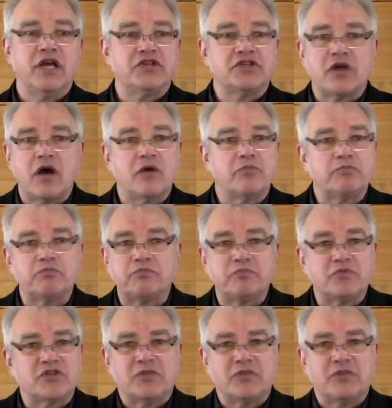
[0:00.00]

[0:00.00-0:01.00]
It's all